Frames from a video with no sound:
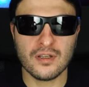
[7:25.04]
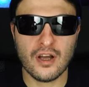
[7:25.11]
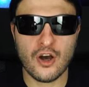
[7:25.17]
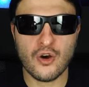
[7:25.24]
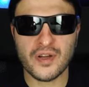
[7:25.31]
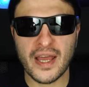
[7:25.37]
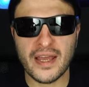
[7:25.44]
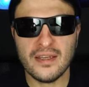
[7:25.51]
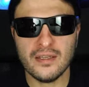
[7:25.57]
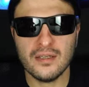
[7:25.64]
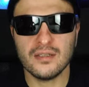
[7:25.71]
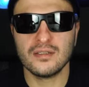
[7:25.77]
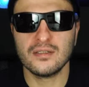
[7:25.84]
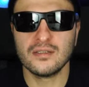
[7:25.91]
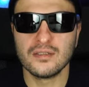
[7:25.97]
okay,
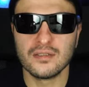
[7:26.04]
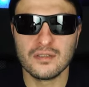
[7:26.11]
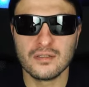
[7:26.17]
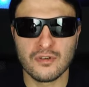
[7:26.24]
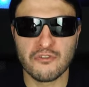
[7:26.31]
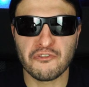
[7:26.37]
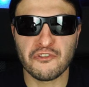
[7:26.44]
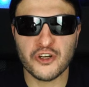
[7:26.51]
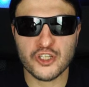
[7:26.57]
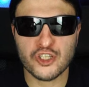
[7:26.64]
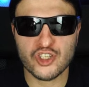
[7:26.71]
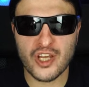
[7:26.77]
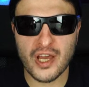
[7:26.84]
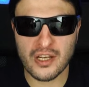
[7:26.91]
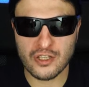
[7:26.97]

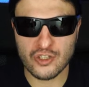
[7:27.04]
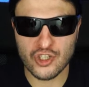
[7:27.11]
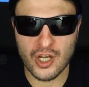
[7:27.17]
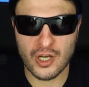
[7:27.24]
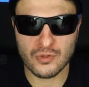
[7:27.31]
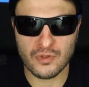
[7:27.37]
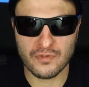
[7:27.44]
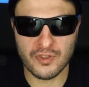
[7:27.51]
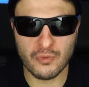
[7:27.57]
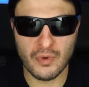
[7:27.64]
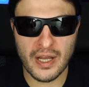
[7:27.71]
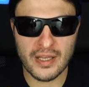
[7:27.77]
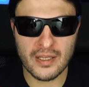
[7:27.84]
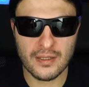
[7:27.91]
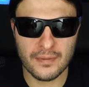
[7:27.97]
first challenge out of the
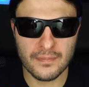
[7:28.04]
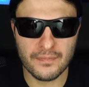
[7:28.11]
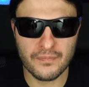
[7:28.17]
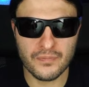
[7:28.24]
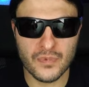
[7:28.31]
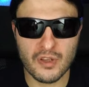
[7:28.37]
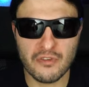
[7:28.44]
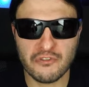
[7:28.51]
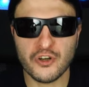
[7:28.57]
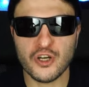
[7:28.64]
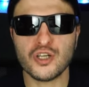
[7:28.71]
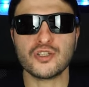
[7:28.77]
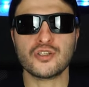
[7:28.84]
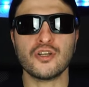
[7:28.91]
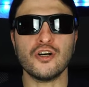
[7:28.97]
way,
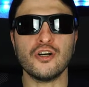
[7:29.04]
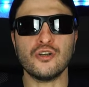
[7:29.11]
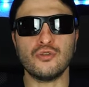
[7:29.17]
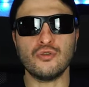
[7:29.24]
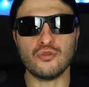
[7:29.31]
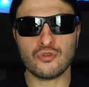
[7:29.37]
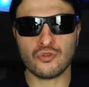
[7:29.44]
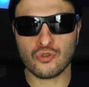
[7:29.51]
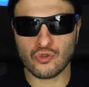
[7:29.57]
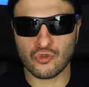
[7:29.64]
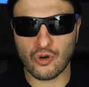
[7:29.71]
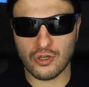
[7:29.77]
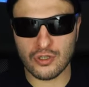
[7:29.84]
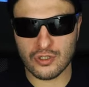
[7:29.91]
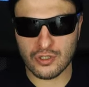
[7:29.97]
first hurdles
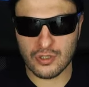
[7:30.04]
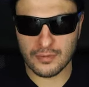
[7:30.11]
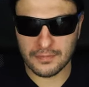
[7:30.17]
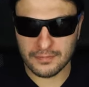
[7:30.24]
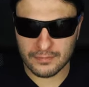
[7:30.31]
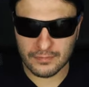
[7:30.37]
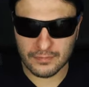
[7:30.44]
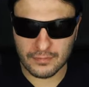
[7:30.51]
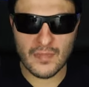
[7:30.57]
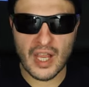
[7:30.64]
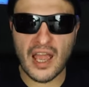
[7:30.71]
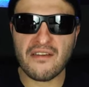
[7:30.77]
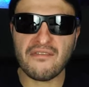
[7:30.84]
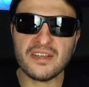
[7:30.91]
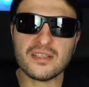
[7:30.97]
crossed.
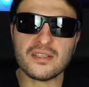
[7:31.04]
Ever